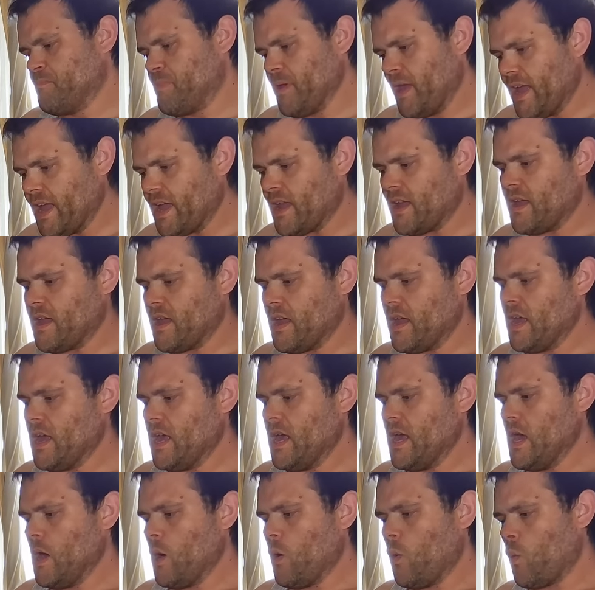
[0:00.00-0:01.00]
big
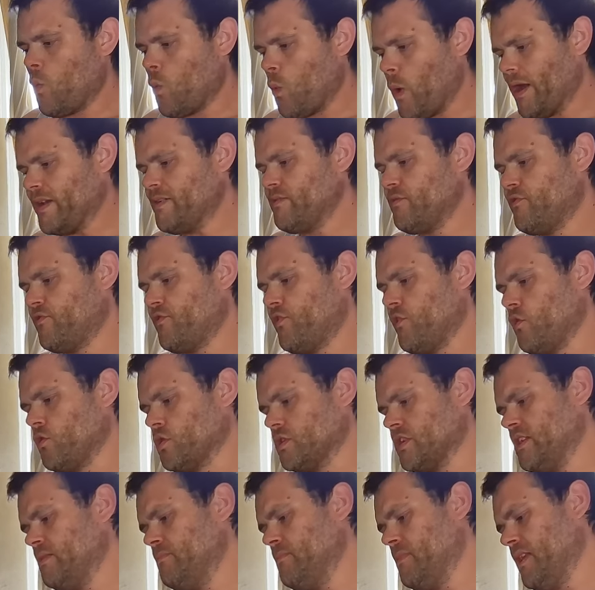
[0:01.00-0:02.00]

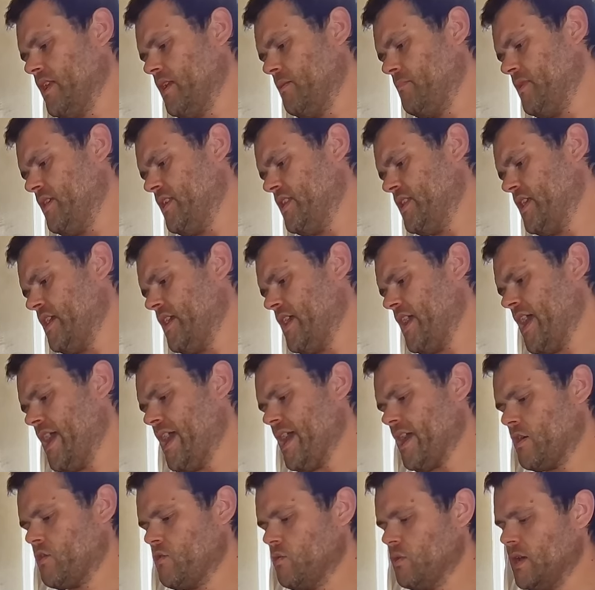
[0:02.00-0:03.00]
140mm
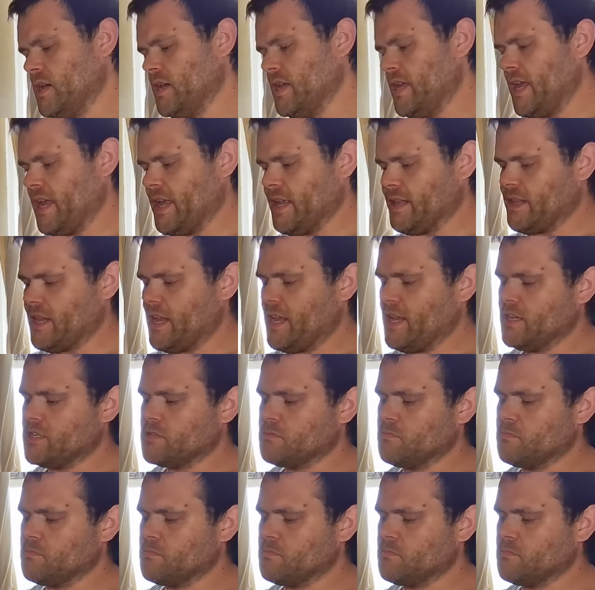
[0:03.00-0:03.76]
air cooler. It's